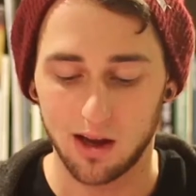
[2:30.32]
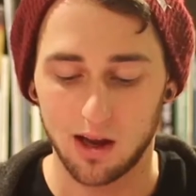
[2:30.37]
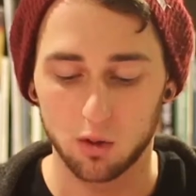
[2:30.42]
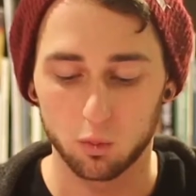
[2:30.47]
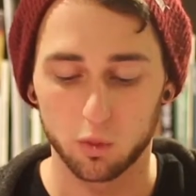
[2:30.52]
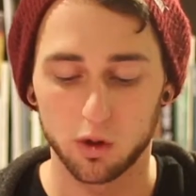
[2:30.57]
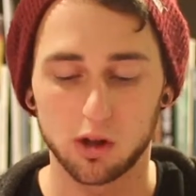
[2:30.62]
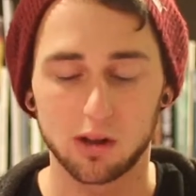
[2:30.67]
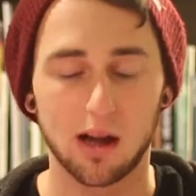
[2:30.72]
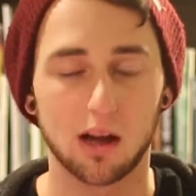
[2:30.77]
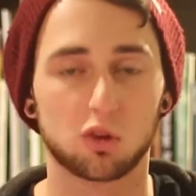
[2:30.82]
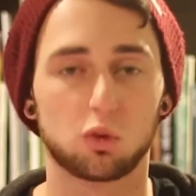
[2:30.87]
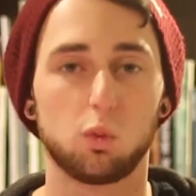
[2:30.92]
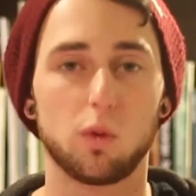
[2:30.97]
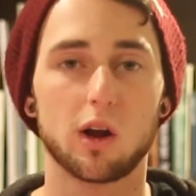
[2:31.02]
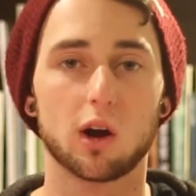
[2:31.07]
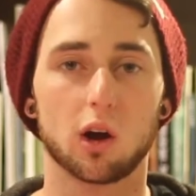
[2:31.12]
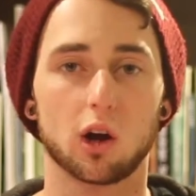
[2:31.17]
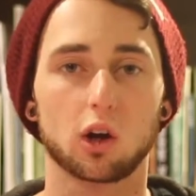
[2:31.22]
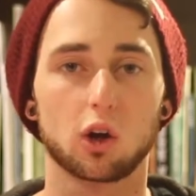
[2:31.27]
and realize
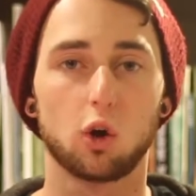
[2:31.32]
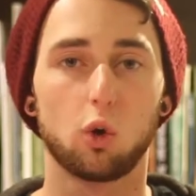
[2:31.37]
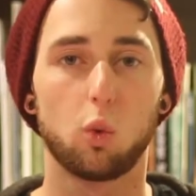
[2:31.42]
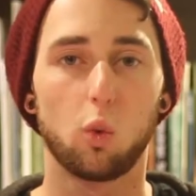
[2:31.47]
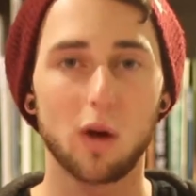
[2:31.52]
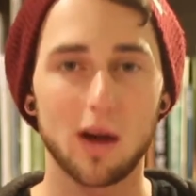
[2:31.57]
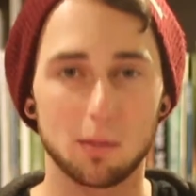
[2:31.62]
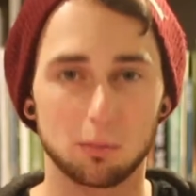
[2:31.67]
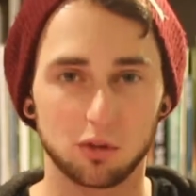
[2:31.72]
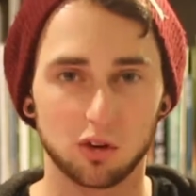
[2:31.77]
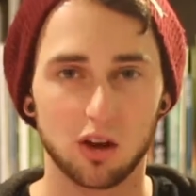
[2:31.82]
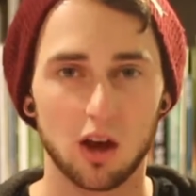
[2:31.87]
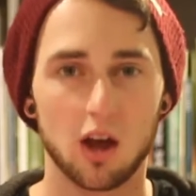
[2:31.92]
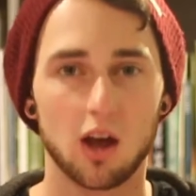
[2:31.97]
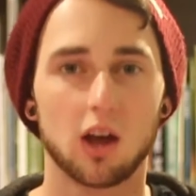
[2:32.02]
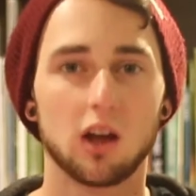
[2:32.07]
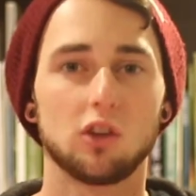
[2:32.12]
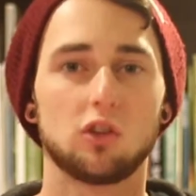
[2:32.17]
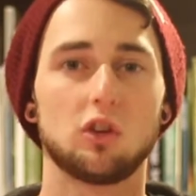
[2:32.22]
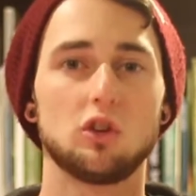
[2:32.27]
we are equipped
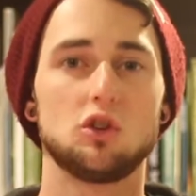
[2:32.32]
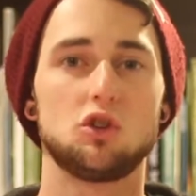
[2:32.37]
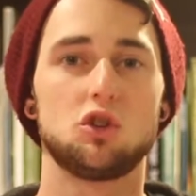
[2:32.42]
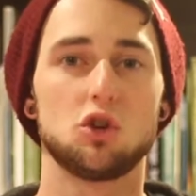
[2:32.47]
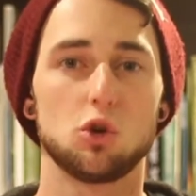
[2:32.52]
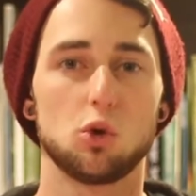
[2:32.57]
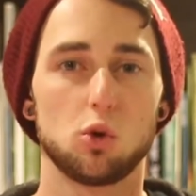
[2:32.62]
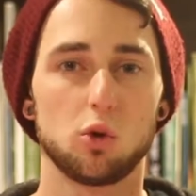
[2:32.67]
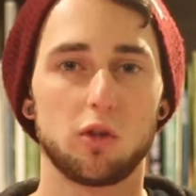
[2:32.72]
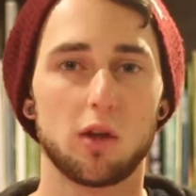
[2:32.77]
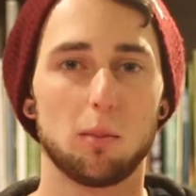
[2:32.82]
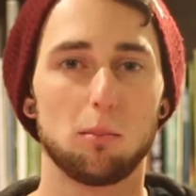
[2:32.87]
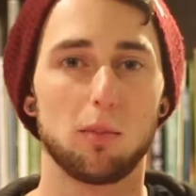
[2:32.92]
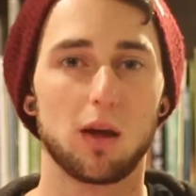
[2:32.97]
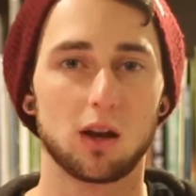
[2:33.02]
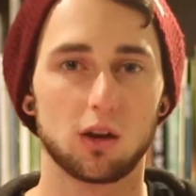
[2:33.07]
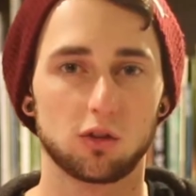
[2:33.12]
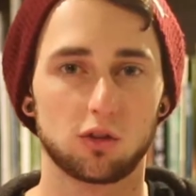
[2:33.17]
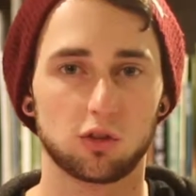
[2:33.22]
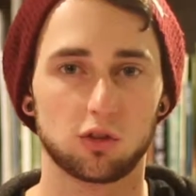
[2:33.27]
to do the
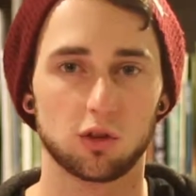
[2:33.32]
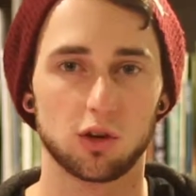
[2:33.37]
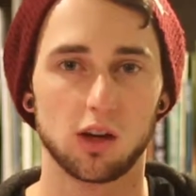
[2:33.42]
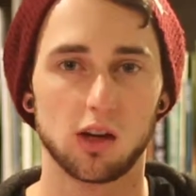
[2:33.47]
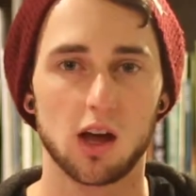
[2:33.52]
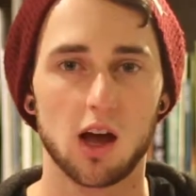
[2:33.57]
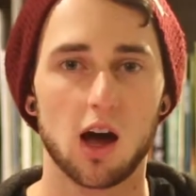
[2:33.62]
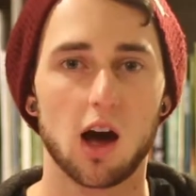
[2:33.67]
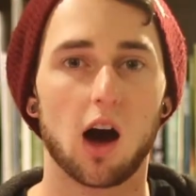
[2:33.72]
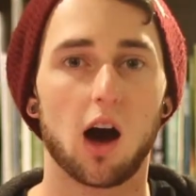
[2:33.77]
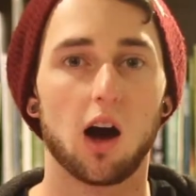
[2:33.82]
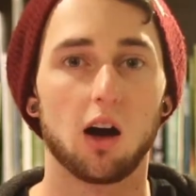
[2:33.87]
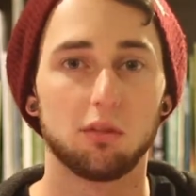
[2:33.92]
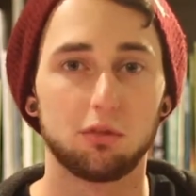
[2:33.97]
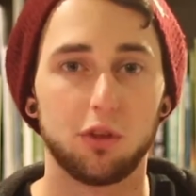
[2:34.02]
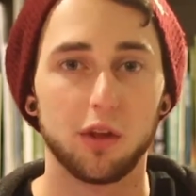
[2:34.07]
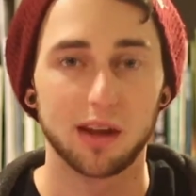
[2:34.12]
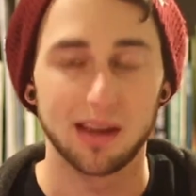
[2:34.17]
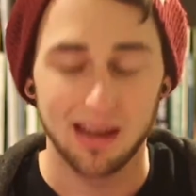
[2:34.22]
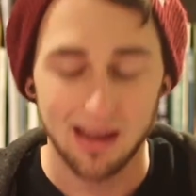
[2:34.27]
ministry
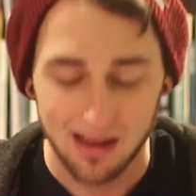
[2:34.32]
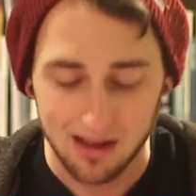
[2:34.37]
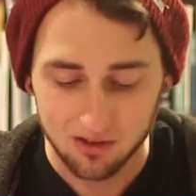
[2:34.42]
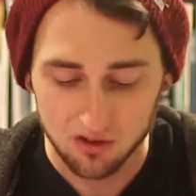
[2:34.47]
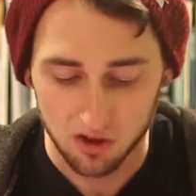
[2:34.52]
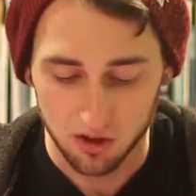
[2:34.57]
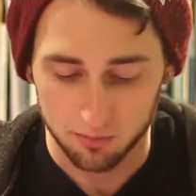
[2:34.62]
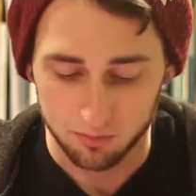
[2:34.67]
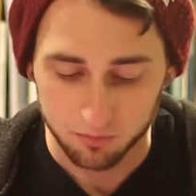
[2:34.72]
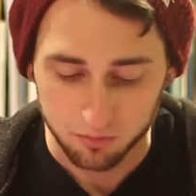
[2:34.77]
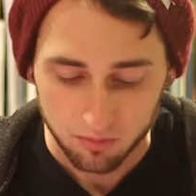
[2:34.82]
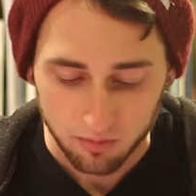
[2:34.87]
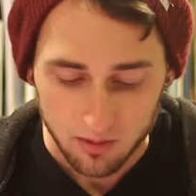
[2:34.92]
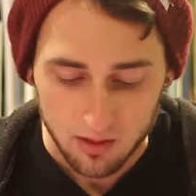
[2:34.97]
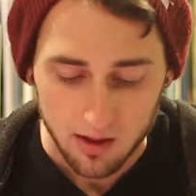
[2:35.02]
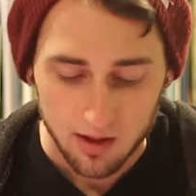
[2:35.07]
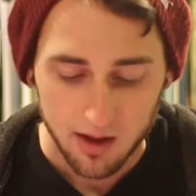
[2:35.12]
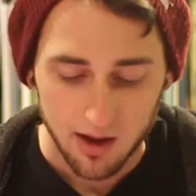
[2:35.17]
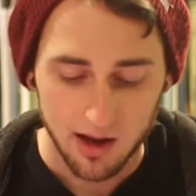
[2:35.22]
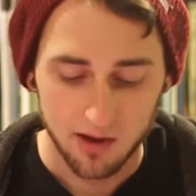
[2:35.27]
of the kingdom.
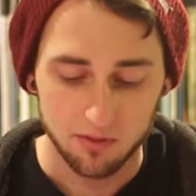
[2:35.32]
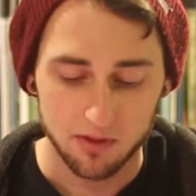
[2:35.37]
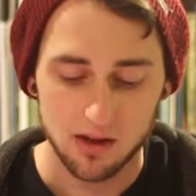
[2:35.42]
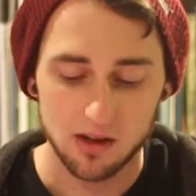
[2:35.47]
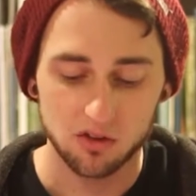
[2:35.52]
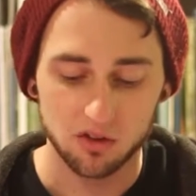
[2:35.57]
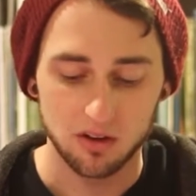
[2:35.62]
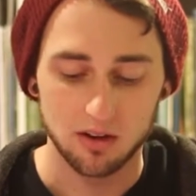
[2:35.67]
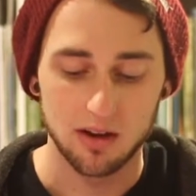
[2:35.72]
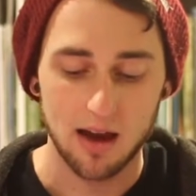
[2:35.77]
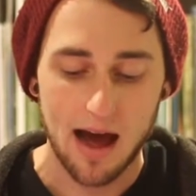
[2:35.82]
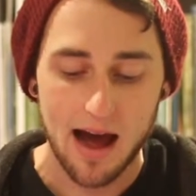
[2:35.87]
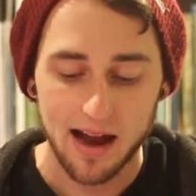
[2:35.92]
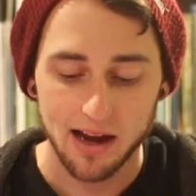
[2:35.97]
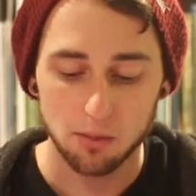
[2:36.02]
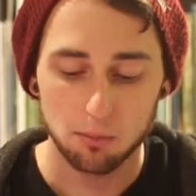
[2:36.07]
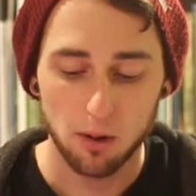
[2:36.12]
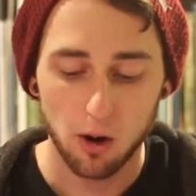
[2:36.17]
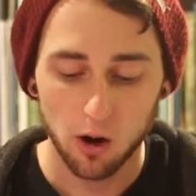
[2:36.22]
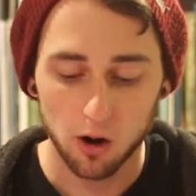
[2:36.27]
And these
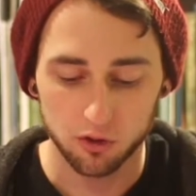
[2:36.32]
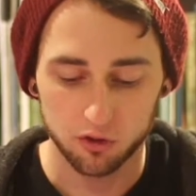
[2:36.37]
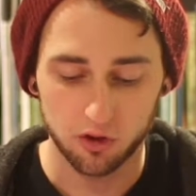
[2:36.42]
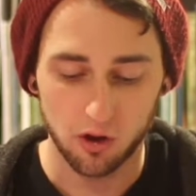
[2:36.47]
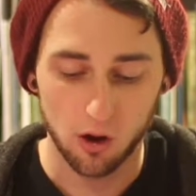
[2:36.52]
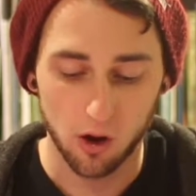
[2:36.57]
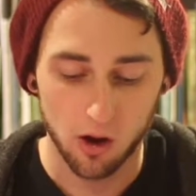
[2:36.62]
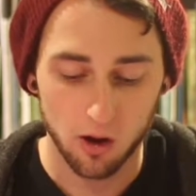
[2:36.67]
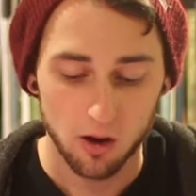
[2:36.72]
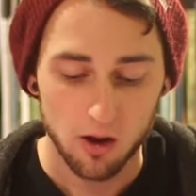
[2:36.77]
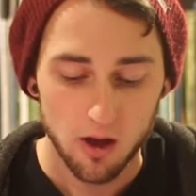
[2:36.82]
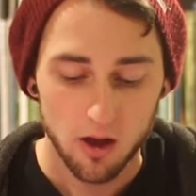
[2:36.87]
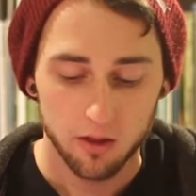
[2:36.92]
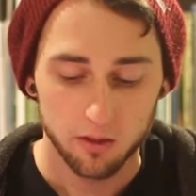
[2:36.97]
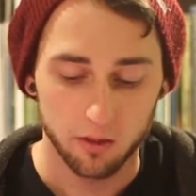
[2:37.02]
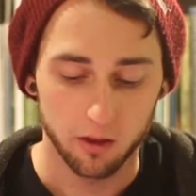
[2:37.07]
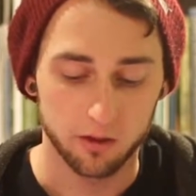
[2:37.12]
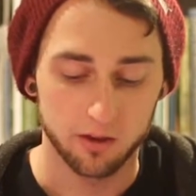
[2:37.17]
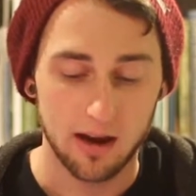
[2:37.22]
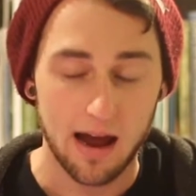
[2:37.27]
9 parts are
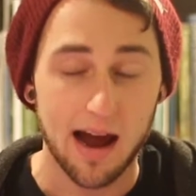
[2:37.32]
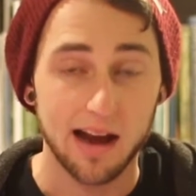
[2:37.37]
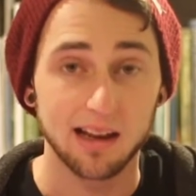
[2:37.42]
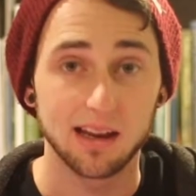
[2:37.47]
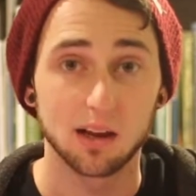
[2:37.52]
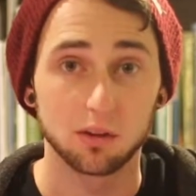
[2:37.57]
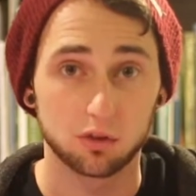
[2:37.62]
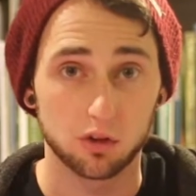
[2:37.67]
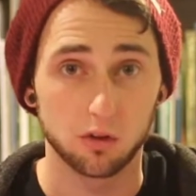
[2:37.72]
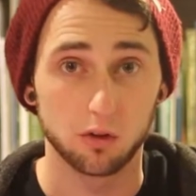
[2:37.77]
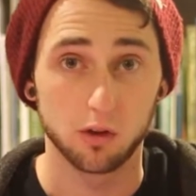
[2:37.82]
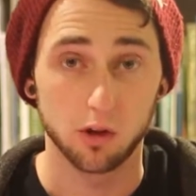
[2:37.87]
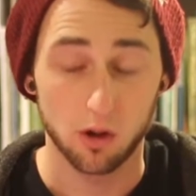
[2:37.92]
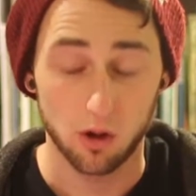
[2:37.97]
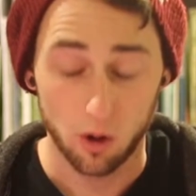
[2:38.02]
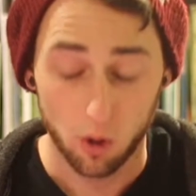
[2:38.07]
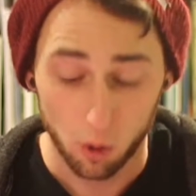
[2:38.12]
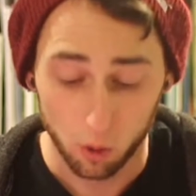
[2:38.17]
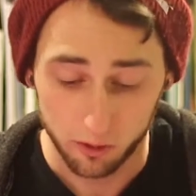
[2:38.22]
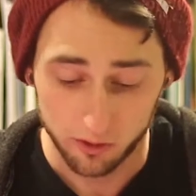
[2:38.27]
the 9 gifts of the
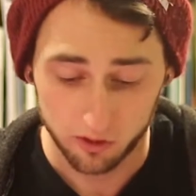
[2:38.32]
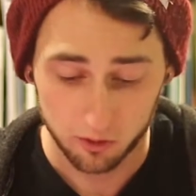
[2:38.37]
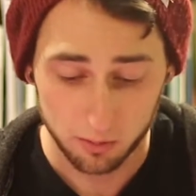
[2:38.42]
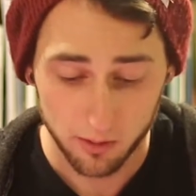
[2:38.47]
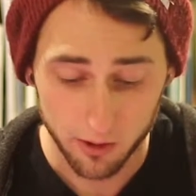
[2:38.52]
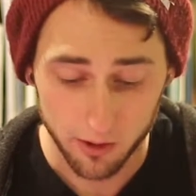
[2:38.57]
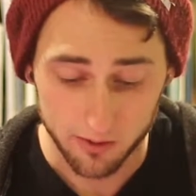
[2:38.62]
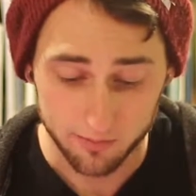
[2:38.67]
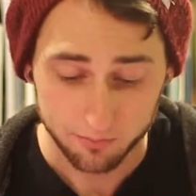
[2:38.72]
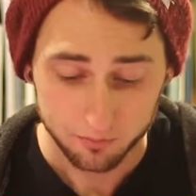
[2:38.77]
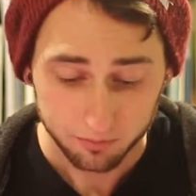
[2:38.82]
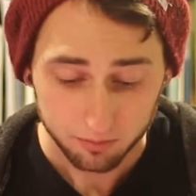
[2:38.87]
Holy Spirit.